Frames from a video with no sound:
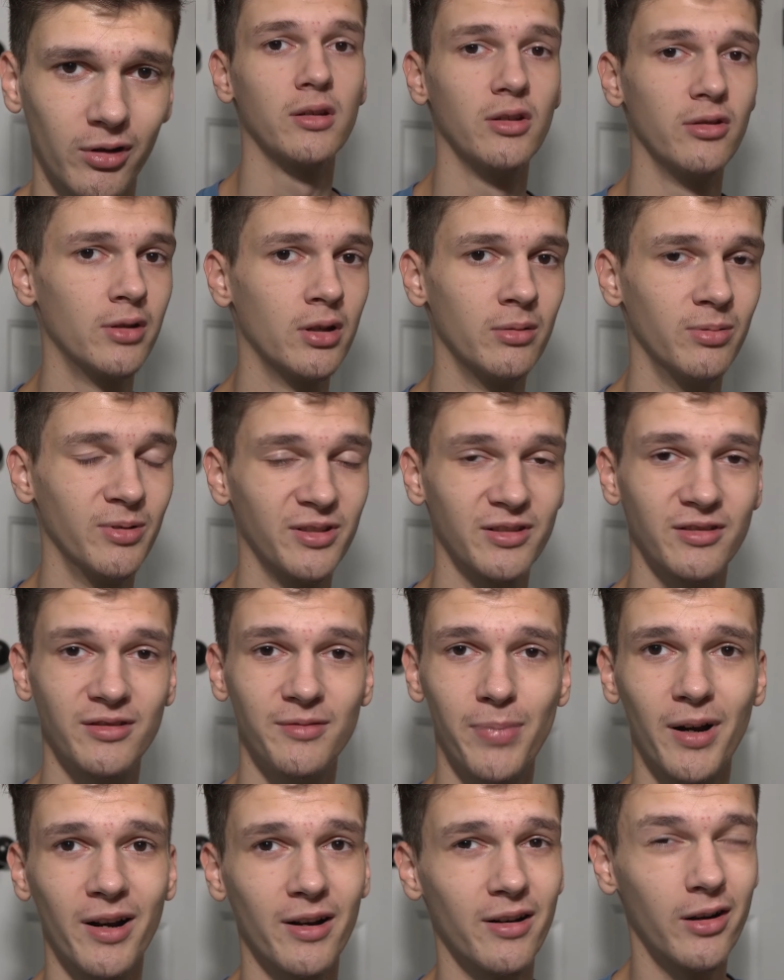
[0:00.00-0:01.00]
YouTube is
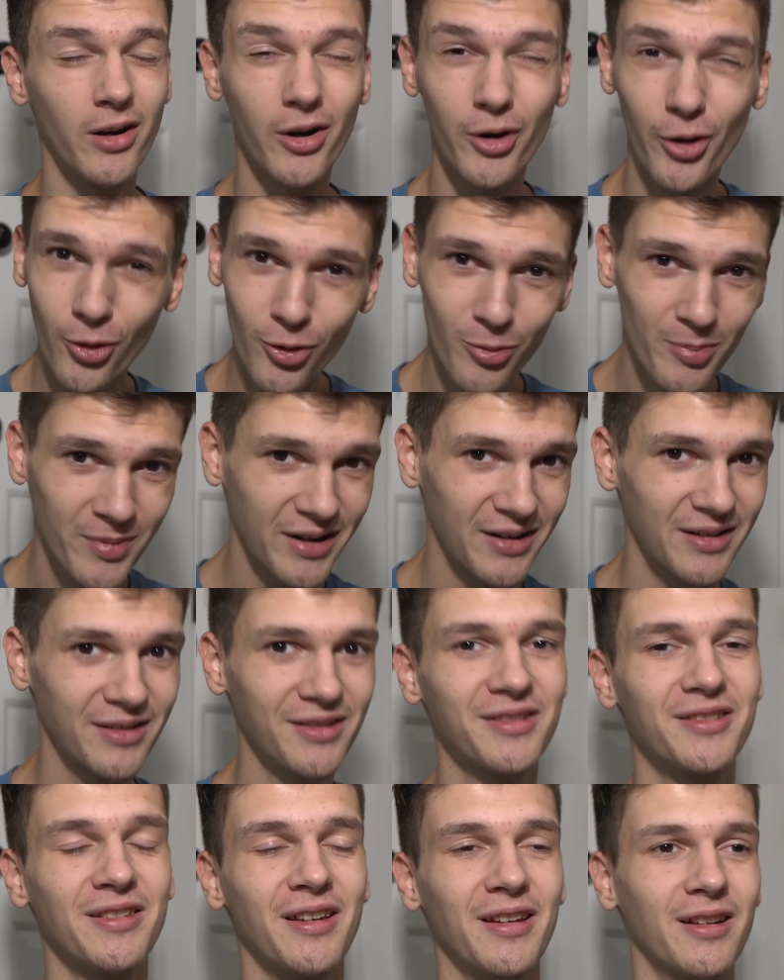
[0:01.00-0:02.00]
by no
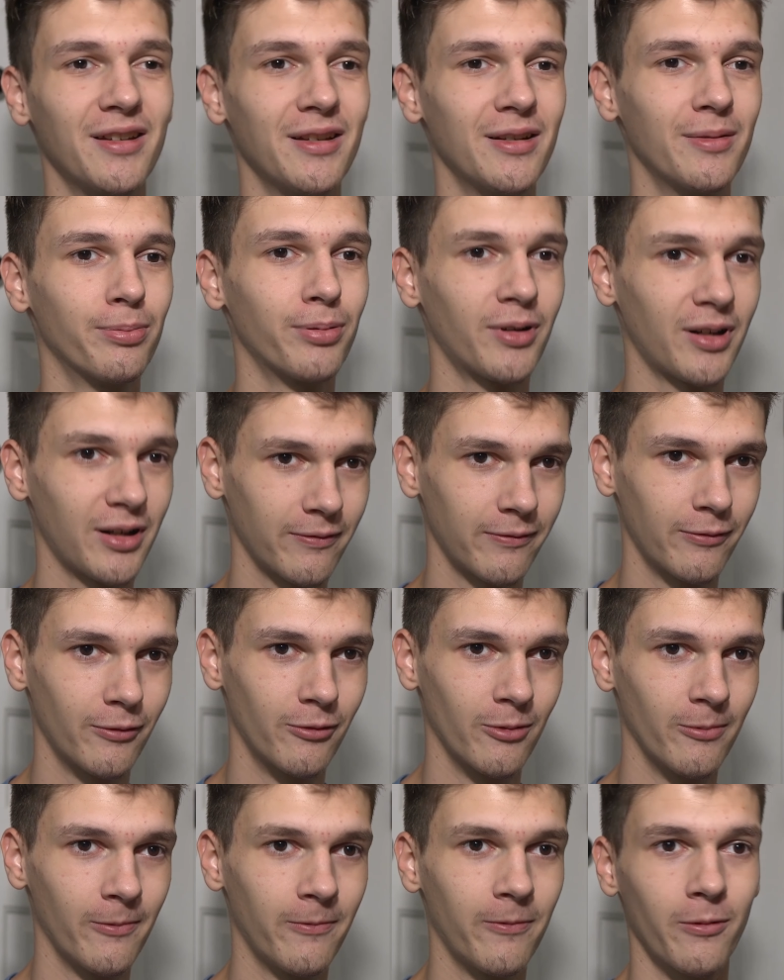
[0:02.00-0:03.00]
means a
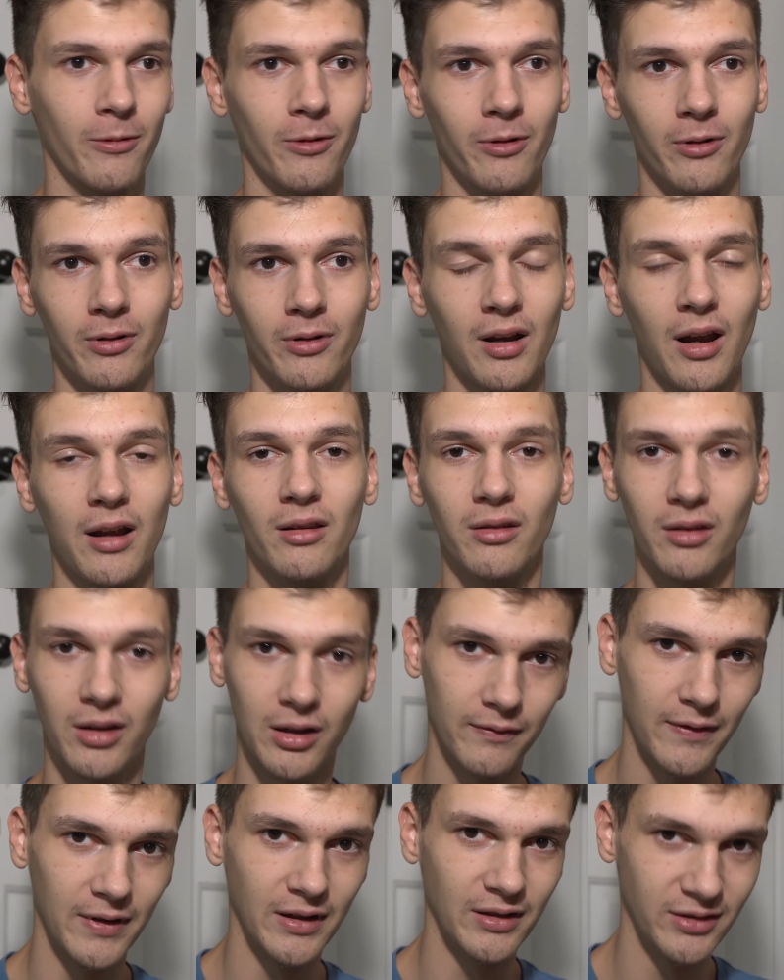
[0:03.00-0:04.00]
platform for a
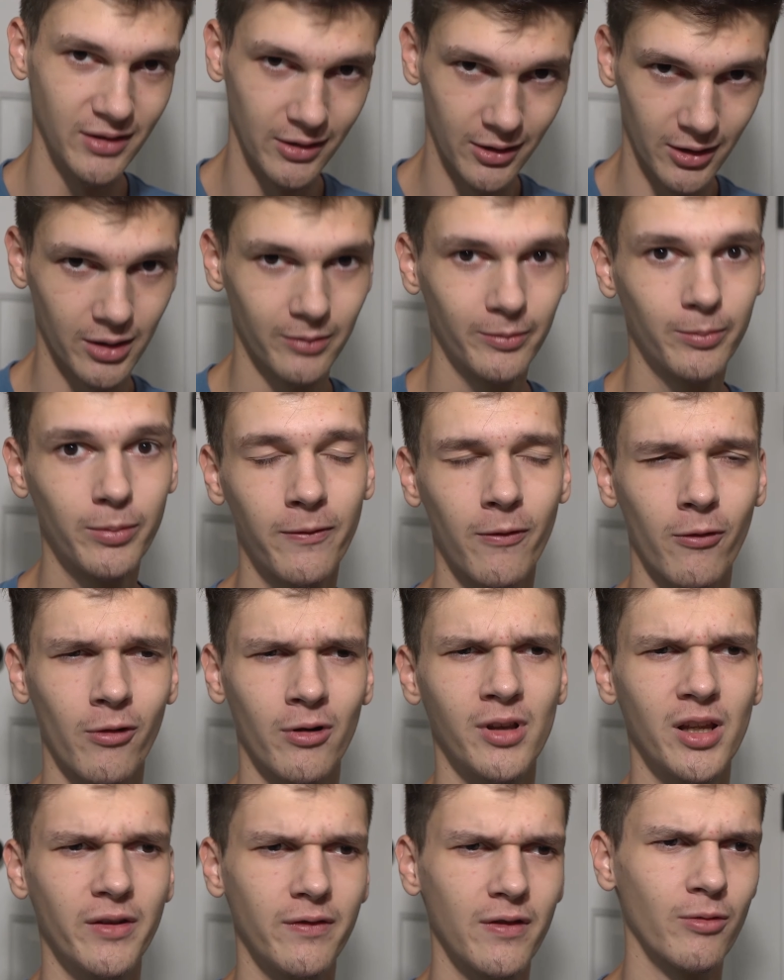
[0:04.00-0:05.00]
living job, for a
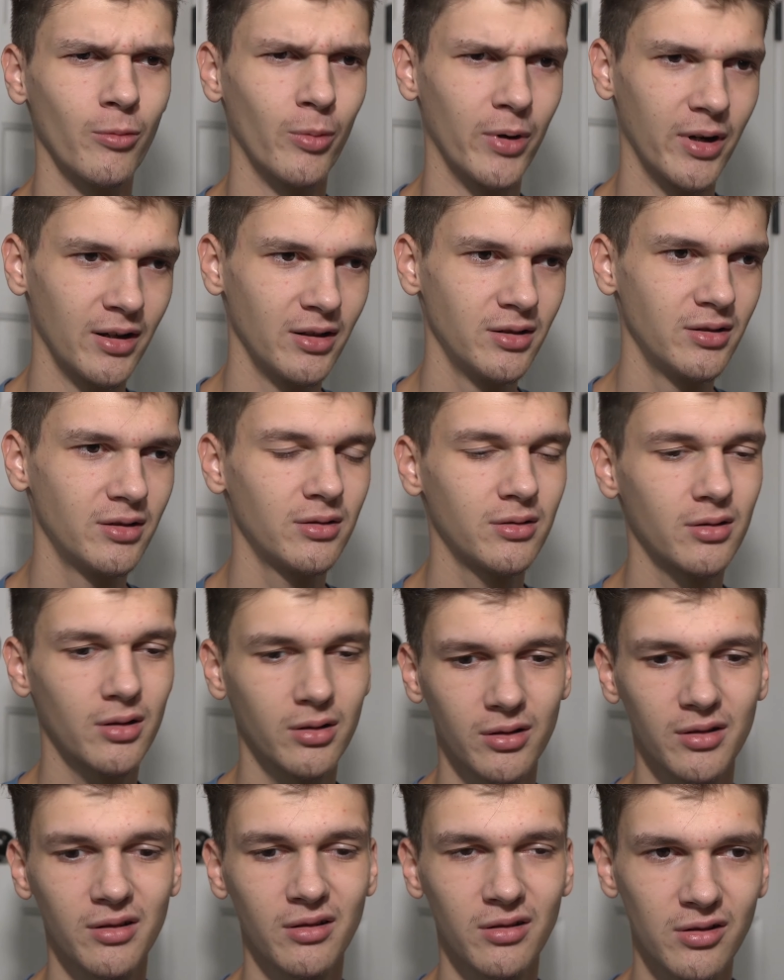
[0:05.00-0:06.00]
living wage,
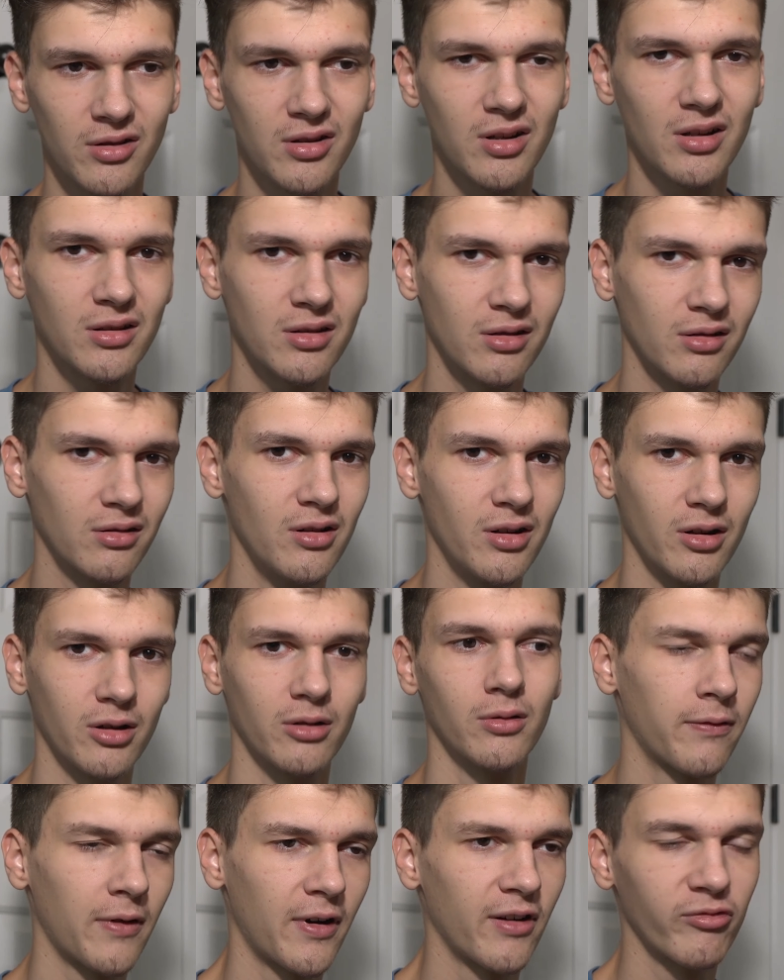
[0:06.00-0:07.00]
unless you get to, you know,
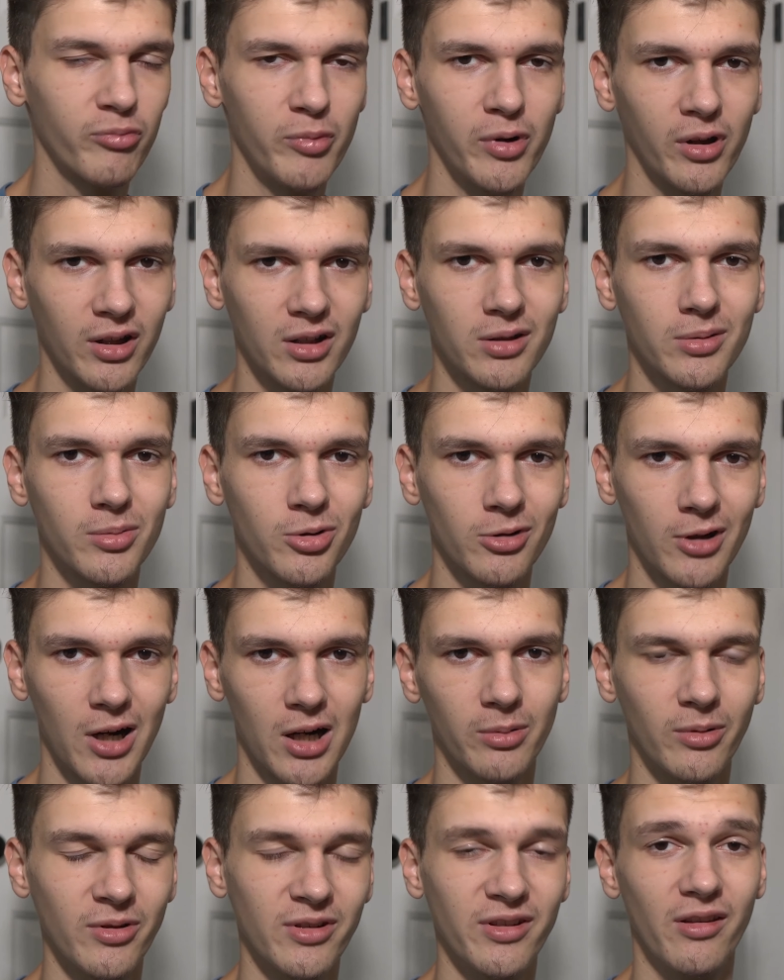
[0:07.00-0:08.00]
5 million
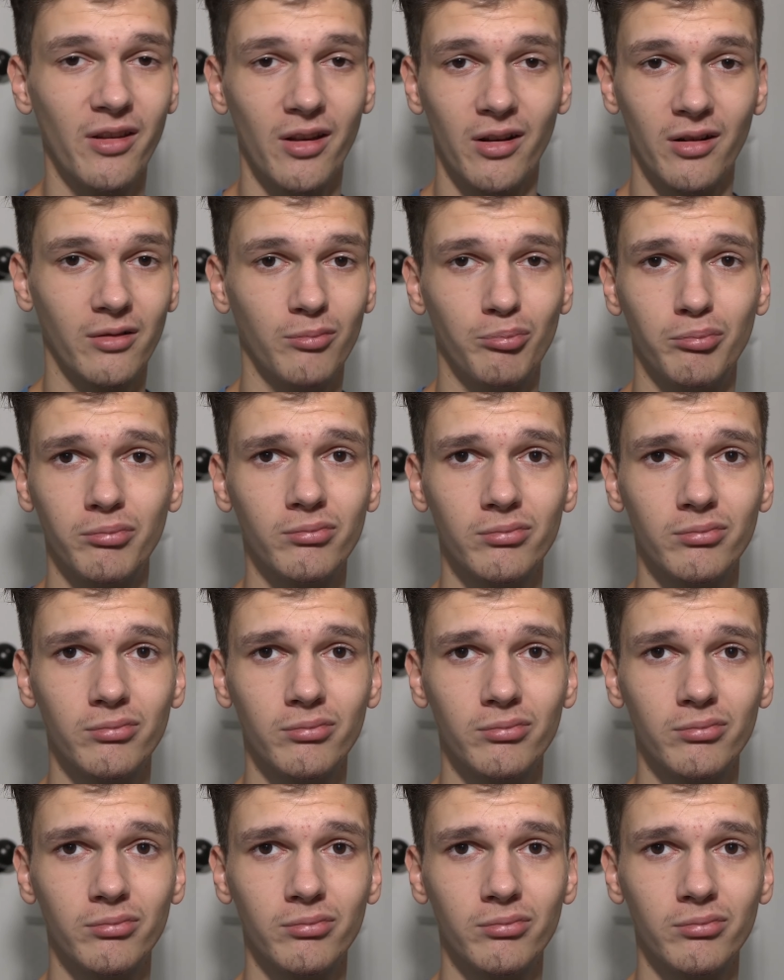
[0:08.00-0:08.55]
subscribers and then